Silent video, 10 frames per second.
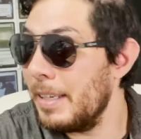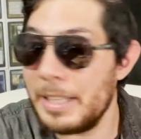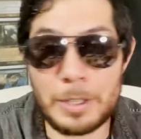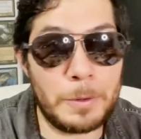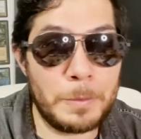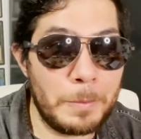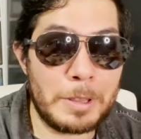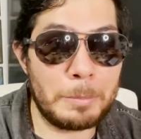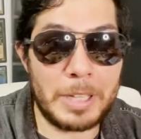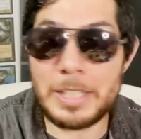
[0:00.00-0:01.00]
you know,
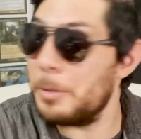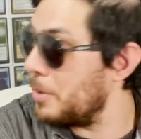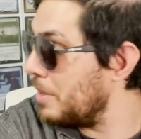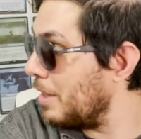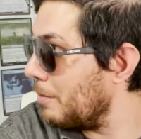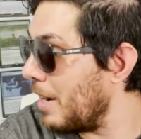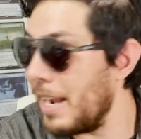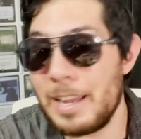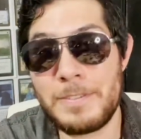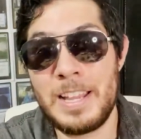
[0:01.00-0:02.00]
with the play groups and stuff I
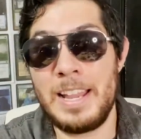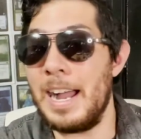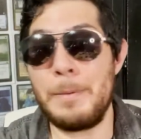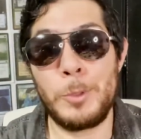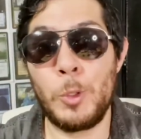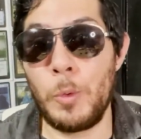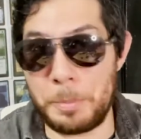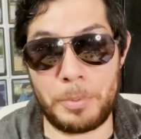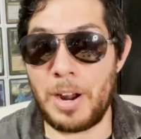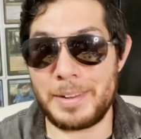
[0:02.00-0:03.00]
have, I'm cool
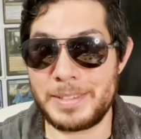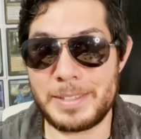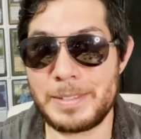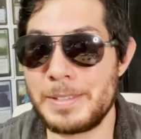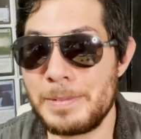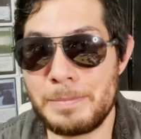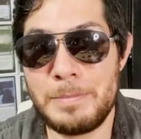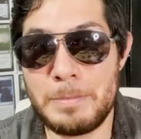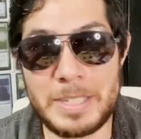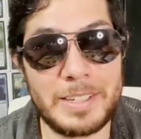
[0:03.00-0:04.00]
with proxies
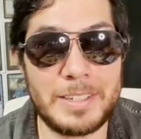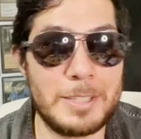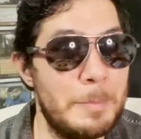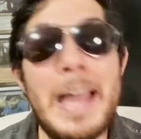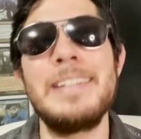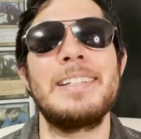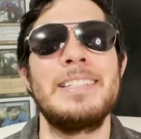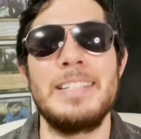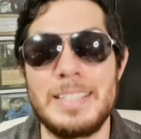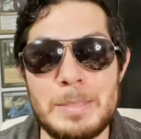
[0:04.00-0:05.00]
because
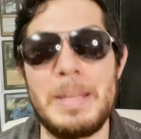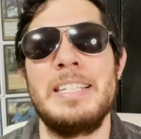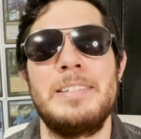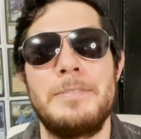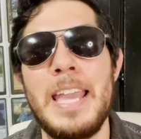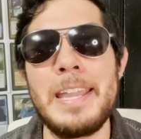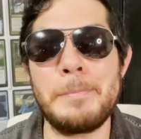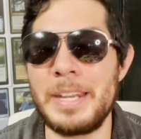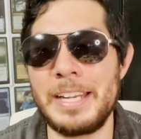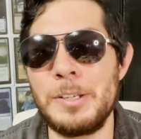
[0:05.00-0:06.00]
Magic's an expensive
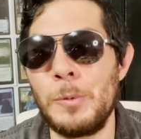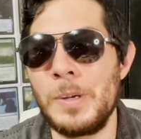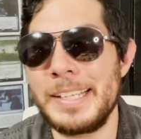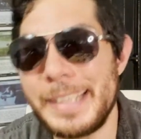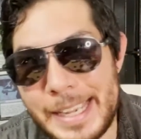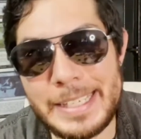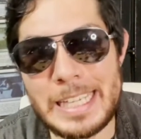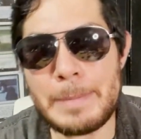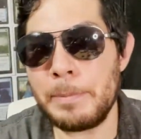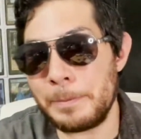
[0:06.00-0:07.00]
game and I don't want to
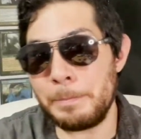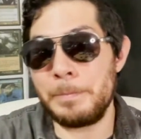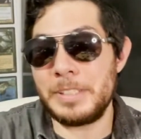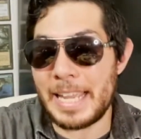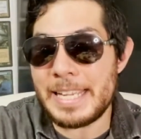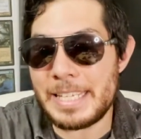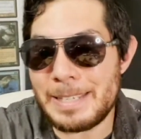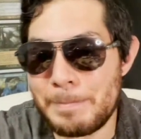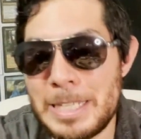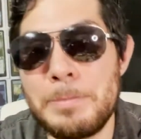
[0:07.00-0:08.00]

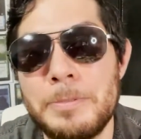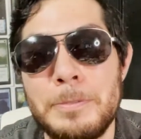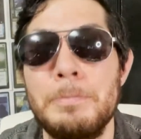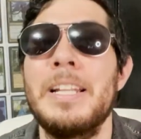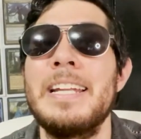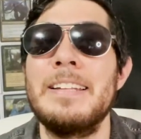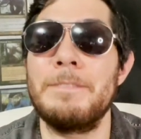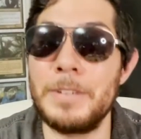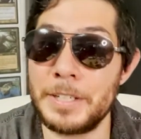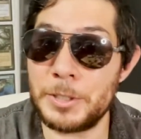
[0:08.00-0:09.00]
gatekeep people from playing a
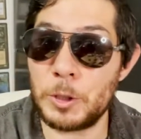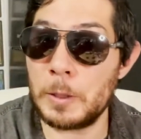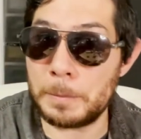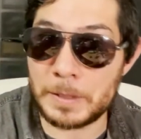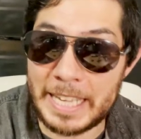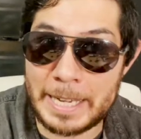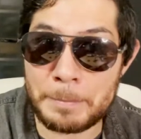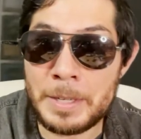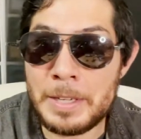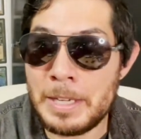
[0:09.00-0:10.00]
fun, enjoyable
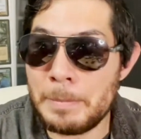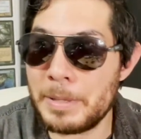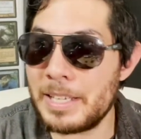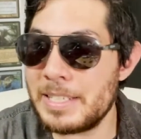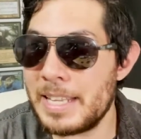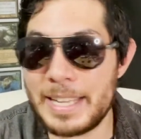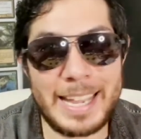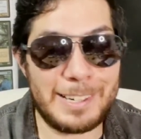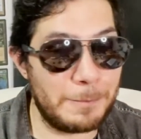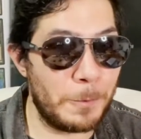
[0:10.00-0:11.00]
game because they
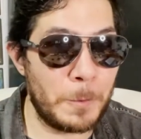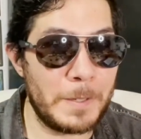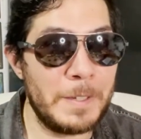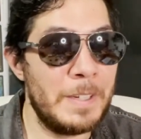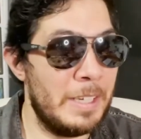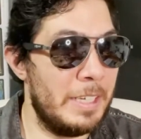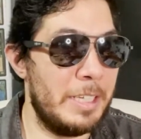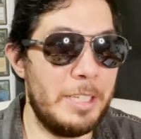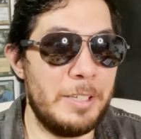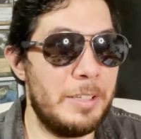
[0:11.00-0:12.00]
can't afford,
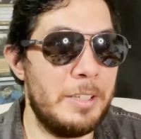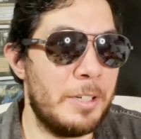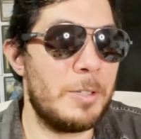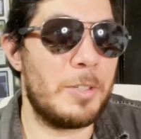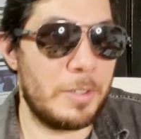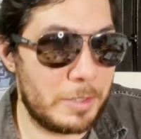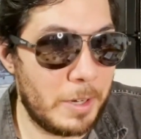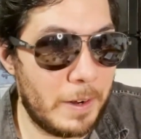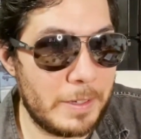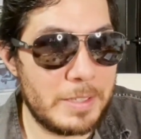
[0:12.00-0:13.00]
you know, certain
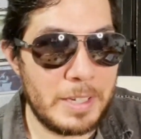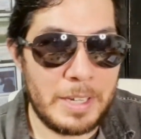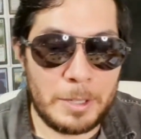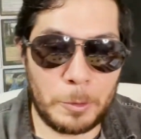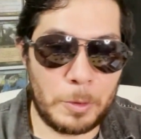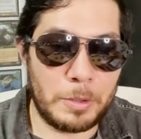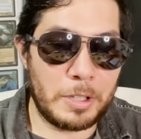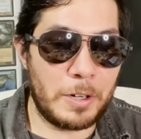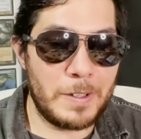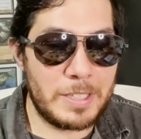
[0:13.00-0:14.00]
cards, or
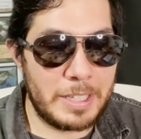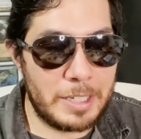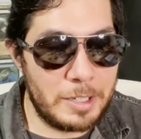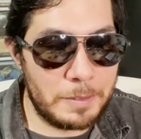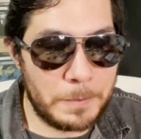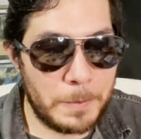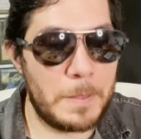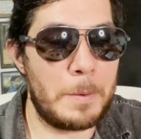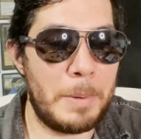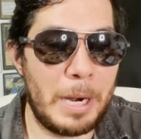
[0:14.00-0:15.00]
the cards that they could
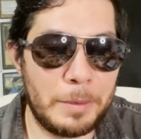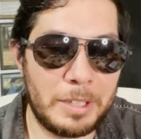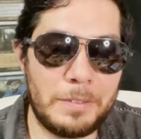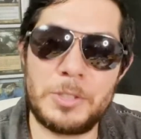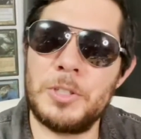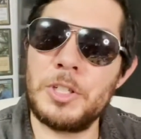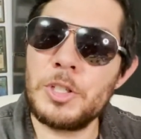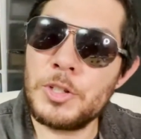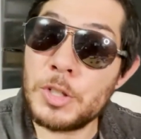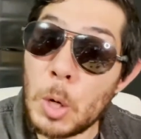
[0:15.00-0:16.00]
afford, their power levels are
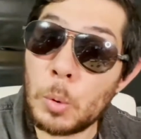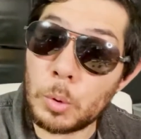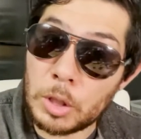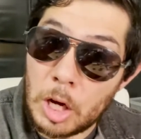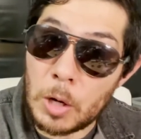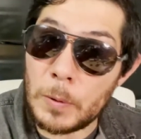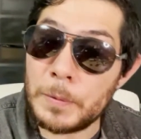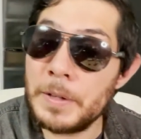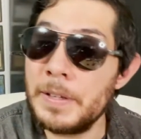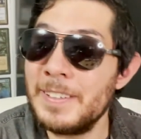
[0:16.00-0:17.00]
just so
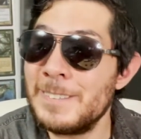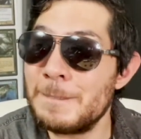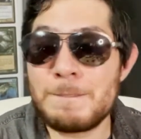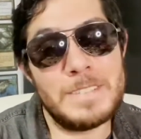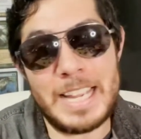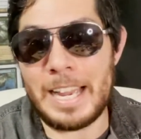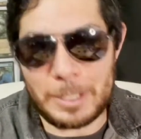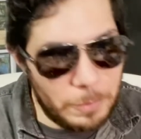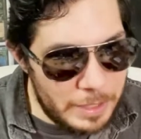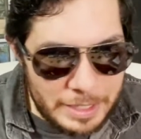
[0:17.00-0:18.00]
low. Yeah,
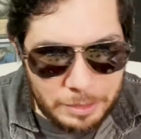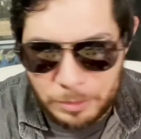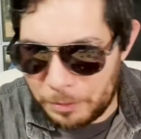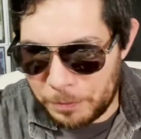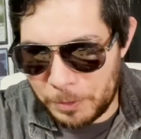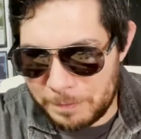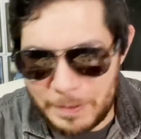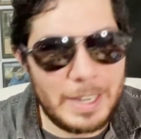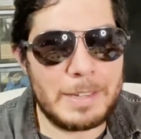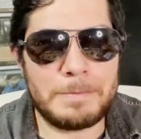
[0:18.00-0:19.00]
go ahead, throw 4 or
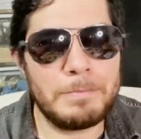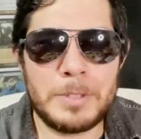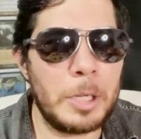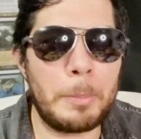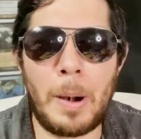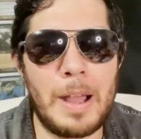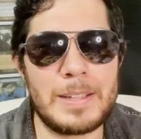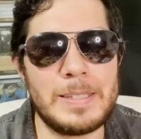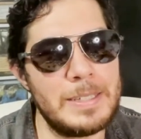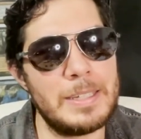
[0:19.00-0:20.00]
5, you know,
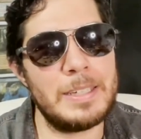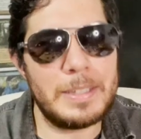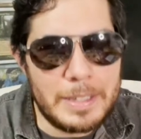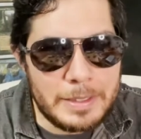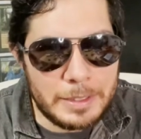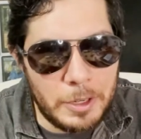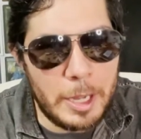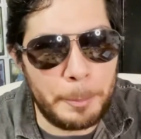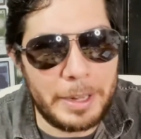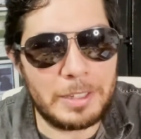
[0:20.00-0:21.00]
proxies in that, you know,
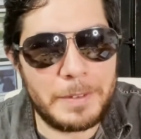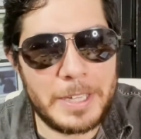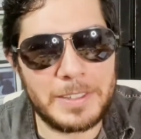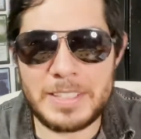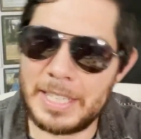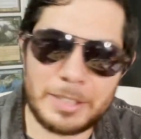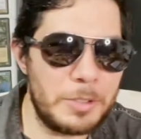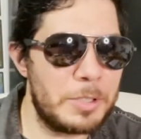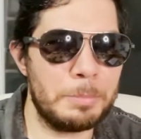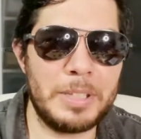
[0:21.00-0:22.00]
help elevate your deck,
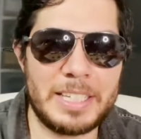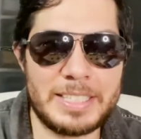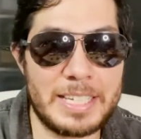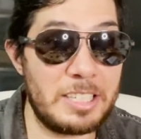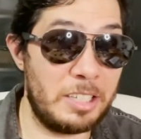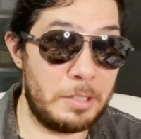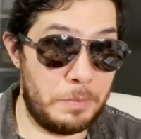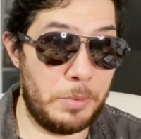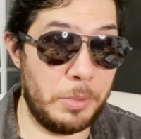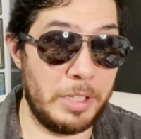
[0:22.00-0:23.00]
do some play testing, and
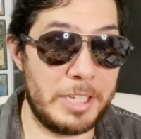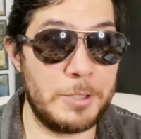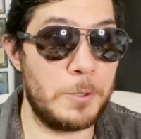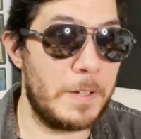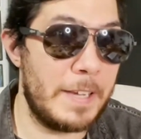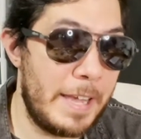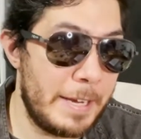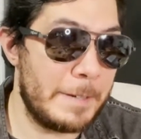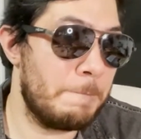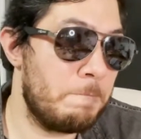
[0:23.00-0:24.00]
if you really enjoy it,
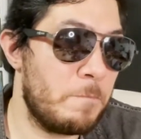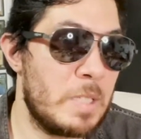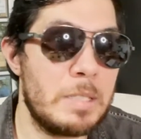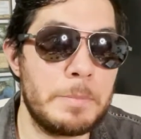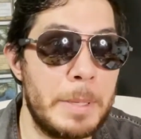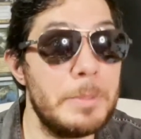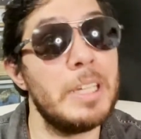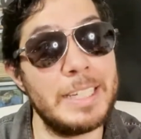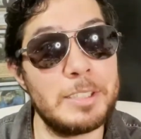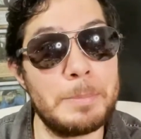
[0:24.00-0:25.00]
hey, maybe
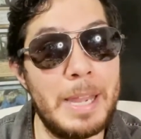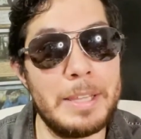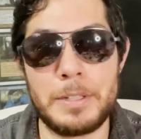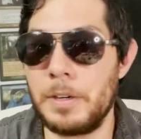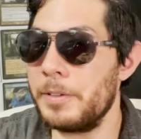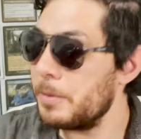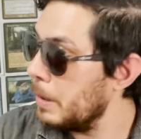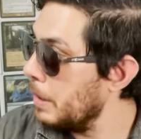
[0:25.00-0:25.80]
you'll actually buy the cards.